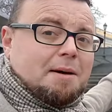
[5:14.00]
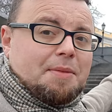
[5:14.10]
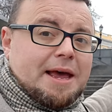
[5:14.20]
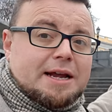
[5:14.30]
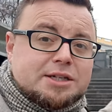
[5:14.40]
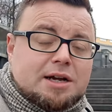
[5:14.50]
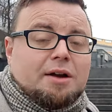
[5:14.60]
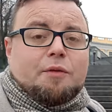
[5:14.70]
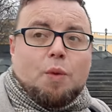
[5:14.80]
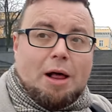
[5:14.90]
up there to
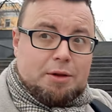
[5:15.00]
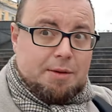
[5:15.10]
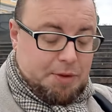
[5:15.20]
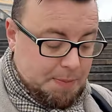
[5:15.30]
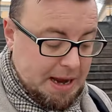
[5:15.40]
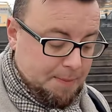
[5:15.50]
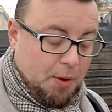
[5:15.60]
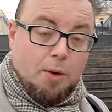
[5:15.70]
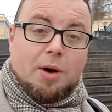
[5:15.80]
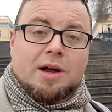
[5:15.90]
kind of welcome the
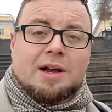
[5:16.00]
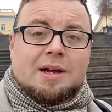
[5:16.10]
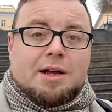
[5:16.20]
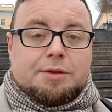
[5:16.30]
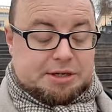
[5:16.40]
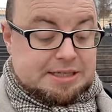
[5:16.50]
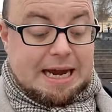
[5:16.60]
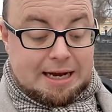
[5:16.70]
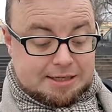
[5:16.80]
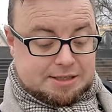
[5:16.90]
people, the
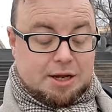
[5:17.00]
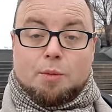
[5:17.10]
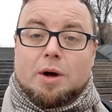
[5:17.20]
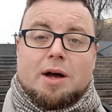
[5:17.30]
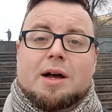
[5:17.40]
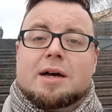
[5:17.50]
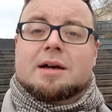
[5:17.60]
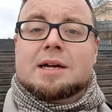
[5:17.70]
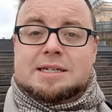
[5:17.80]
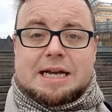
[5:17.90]
sailors that were
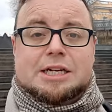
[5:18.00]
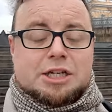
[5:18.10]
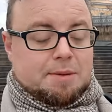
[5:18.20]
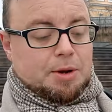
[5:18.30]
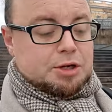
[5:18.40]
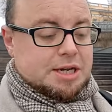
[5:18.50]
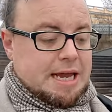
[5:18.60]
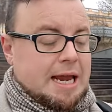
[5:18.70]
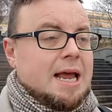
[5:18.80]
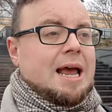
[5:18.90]
staging the
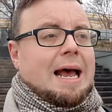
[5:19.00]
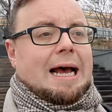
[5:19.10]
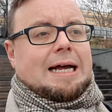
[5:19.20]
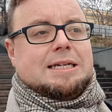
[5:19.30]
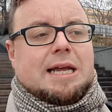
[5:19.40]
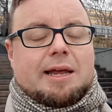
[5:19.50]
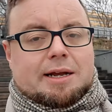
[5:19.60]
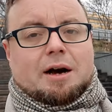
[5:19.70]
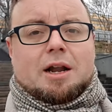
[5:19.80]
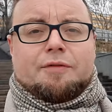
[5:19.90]
mutiny, and it
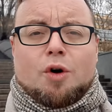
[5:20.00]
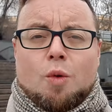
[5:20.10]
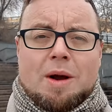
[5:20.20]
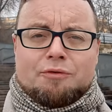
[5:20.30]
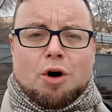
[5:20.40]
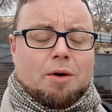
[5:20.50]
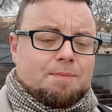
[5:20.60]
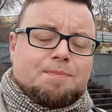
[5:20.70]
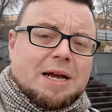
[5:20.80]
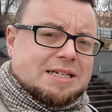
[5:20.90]
kind of all went wrong.
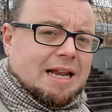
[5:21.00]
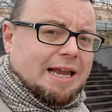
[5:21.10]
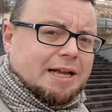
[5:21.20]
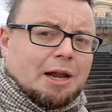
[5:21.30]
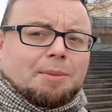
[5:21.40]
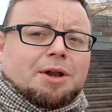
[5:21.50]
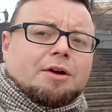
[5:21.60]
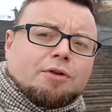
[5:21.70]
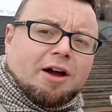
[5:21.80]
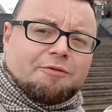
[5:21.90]
Basically gunmen
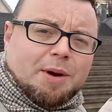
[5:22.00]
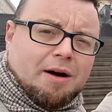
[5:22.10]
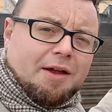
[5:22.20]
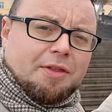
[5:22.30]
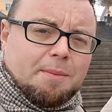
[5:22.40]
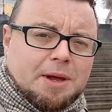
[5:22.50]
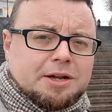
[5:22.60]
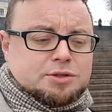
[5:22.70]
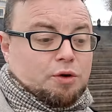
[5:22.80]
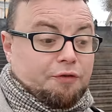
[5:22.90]
arrived behind them
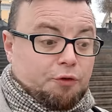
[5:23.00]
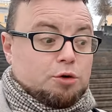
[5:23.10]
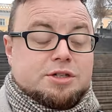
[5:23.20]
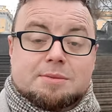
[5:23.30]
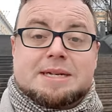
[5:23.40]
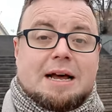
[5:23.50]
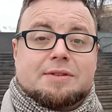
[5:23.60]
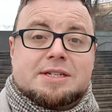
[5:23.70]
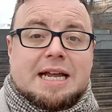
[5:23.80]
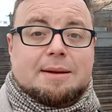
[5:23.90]
and sort of forced them down
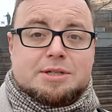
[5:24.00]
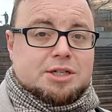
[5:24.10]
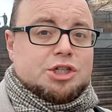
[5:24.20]
the steps and